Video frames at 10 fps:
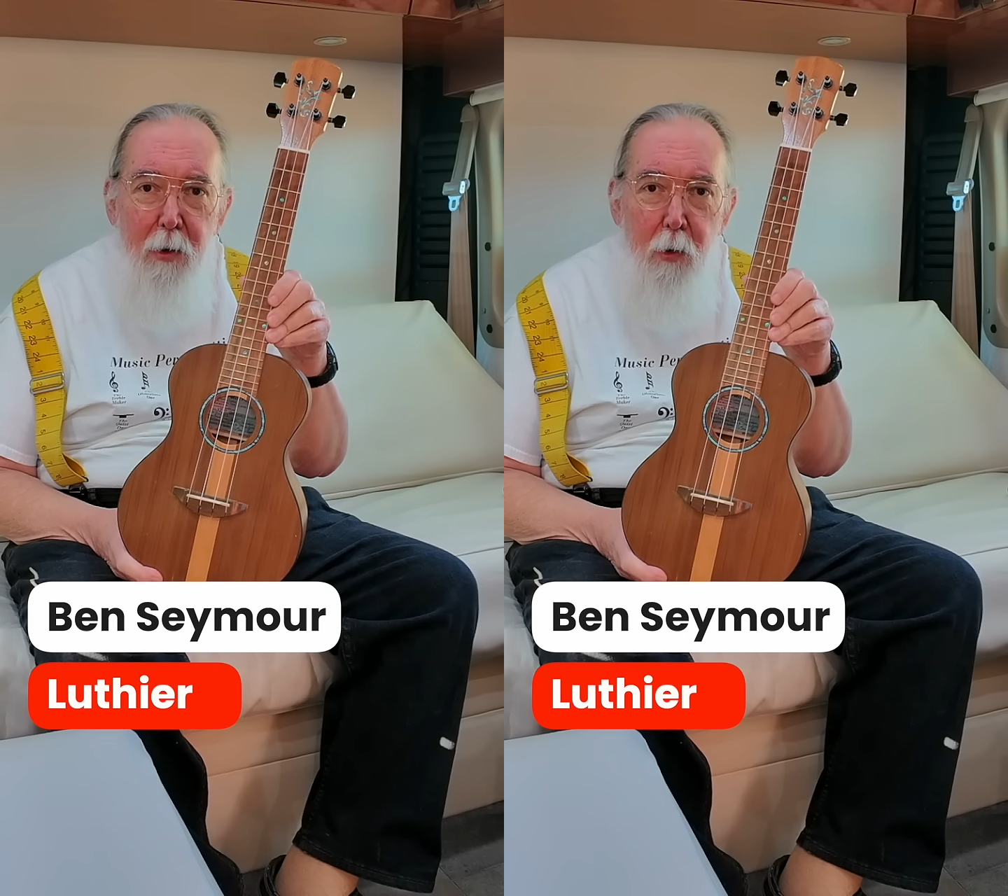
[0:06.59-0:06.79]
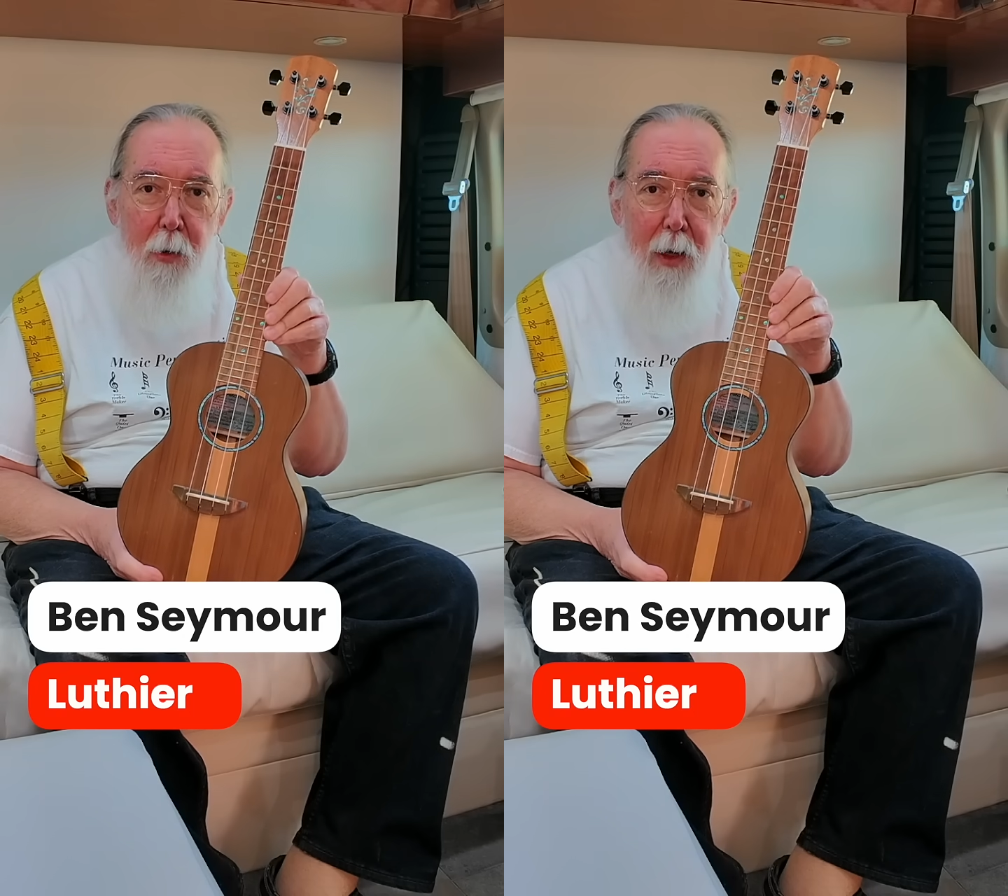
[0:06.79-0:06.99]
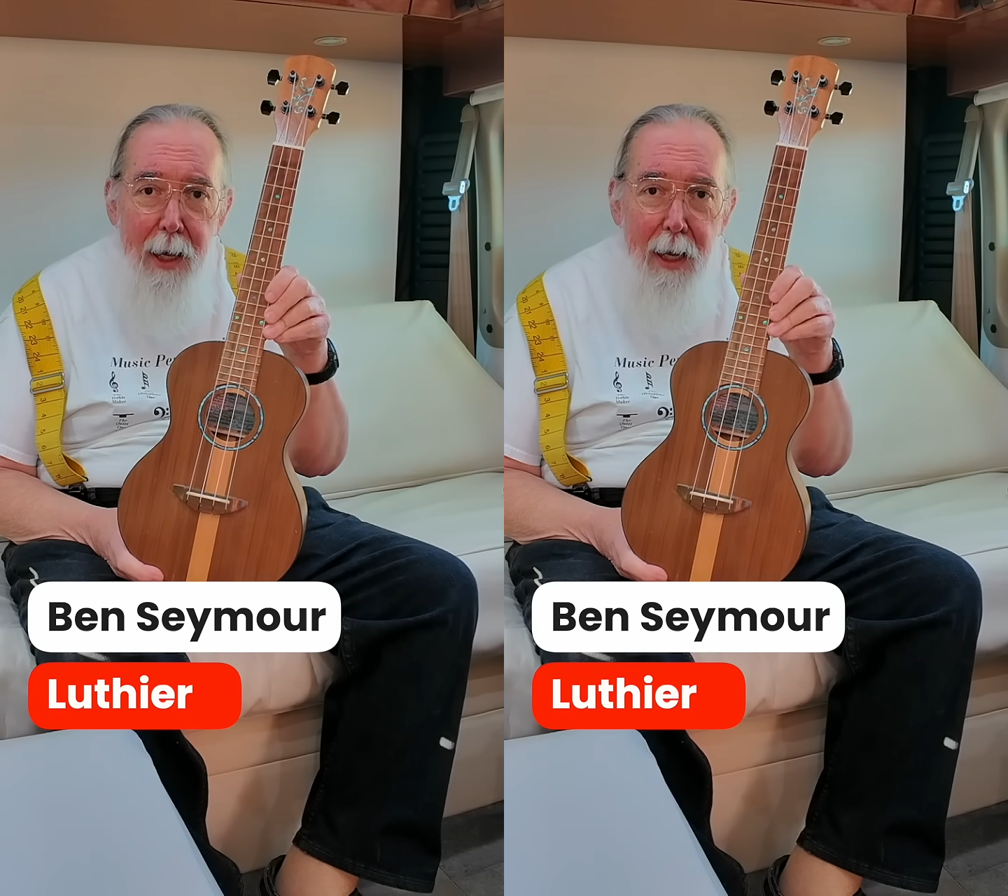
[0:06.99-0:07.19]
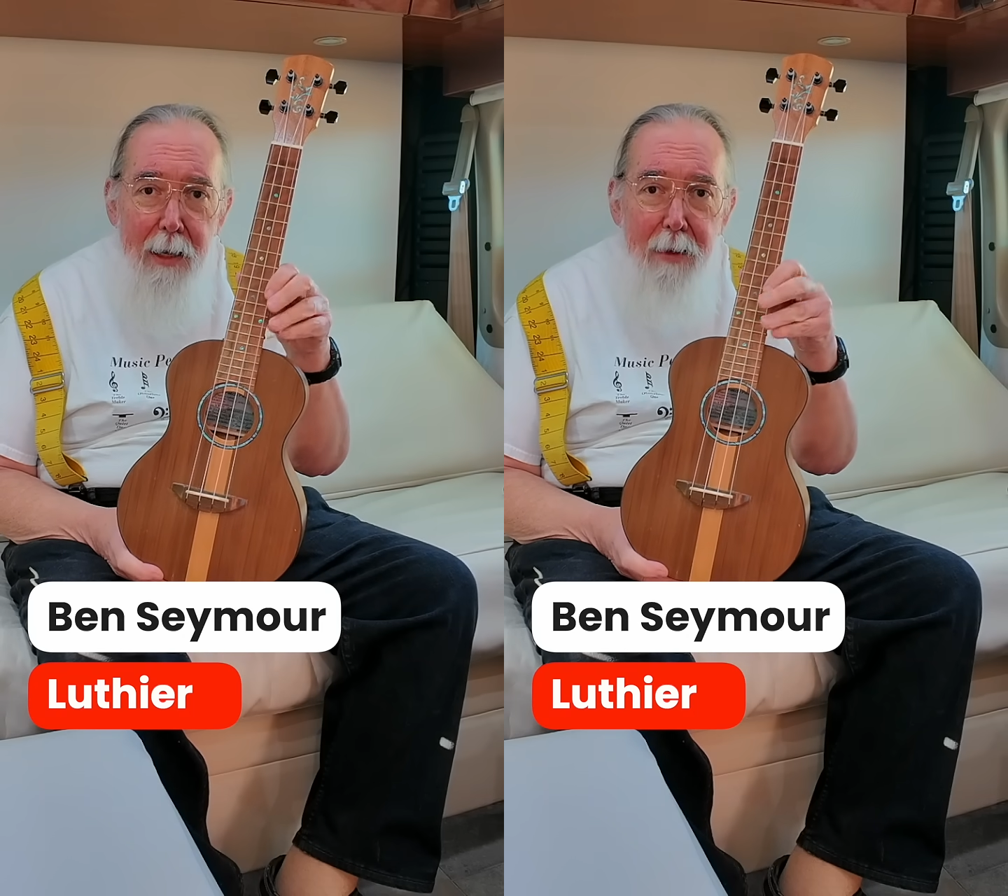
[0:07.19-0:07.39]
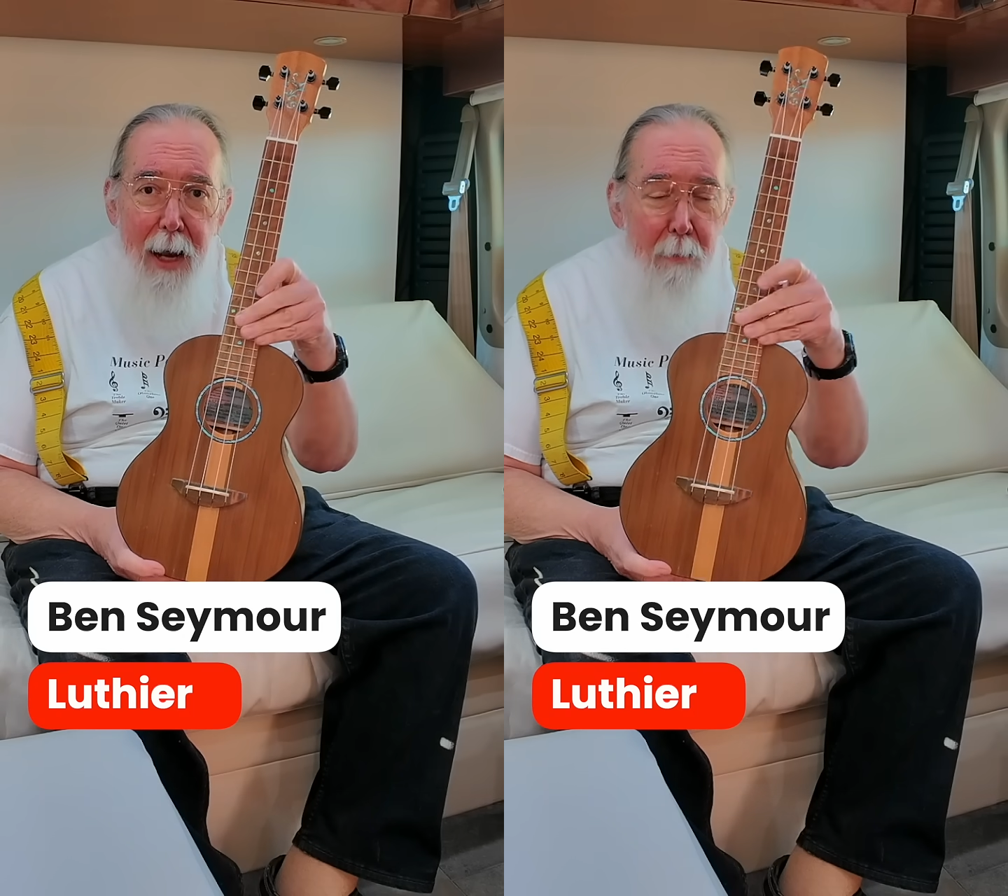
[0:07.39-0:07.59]
ukulele
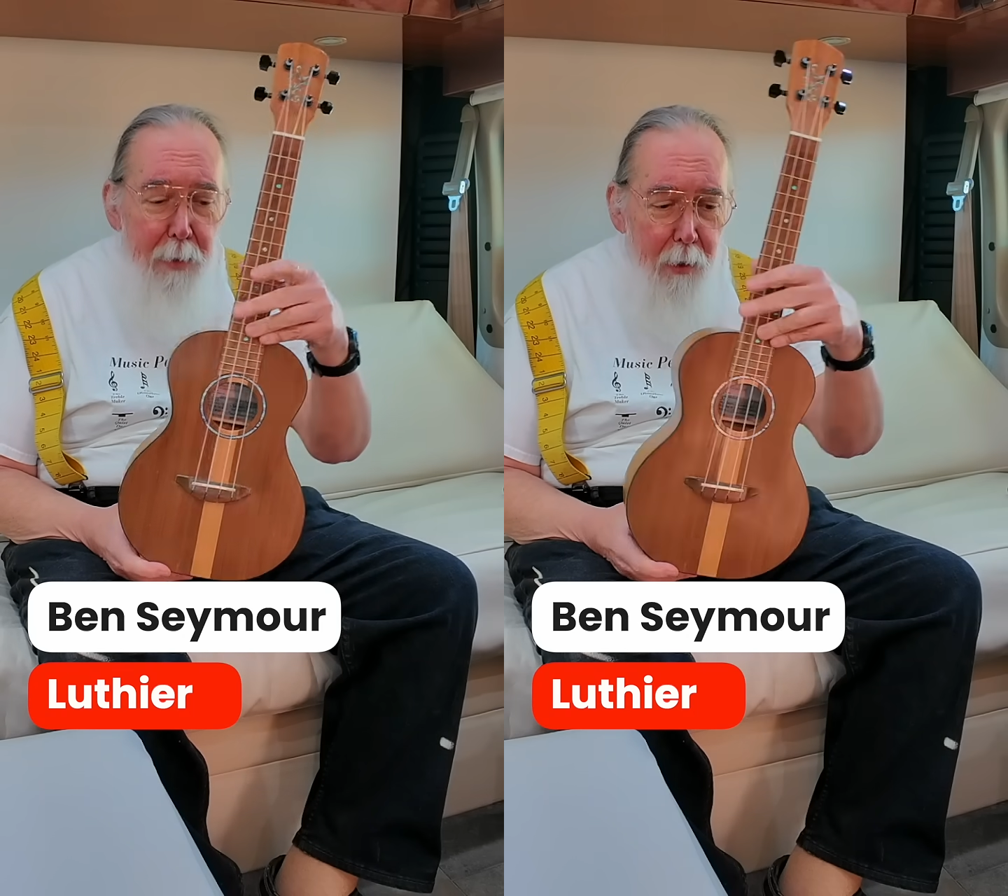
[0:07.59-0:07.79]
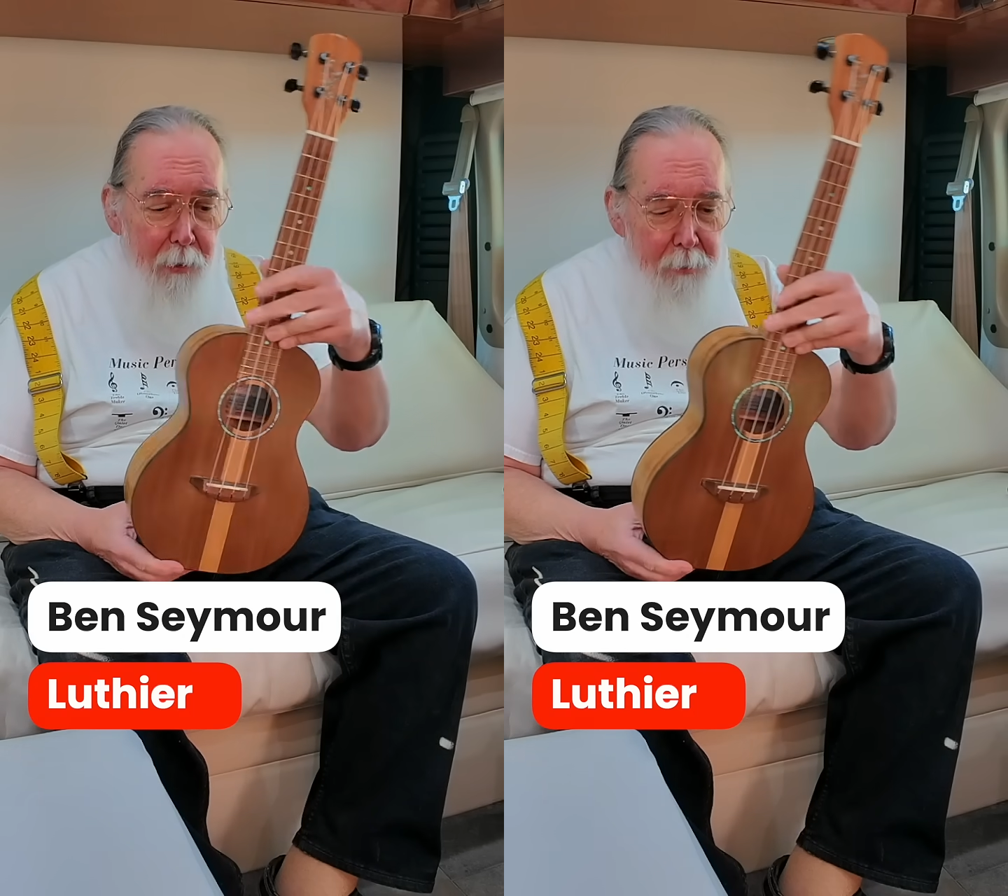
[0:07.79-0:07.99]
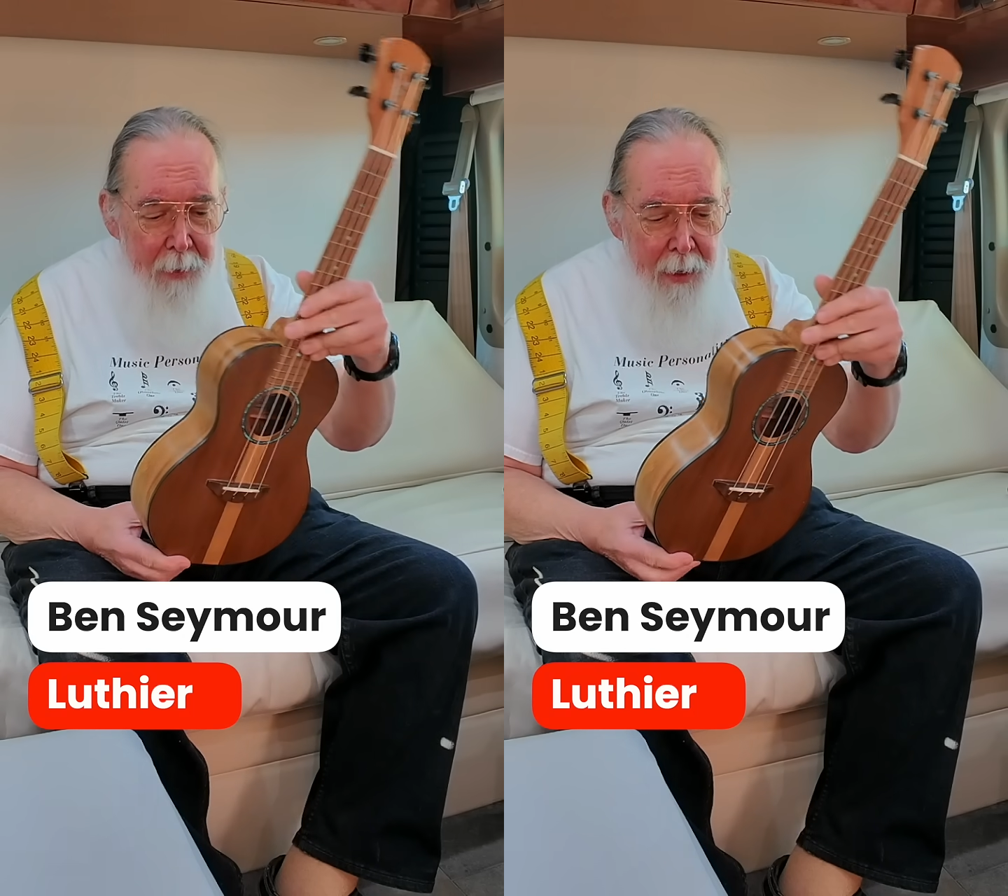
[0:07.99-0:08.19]
that I built,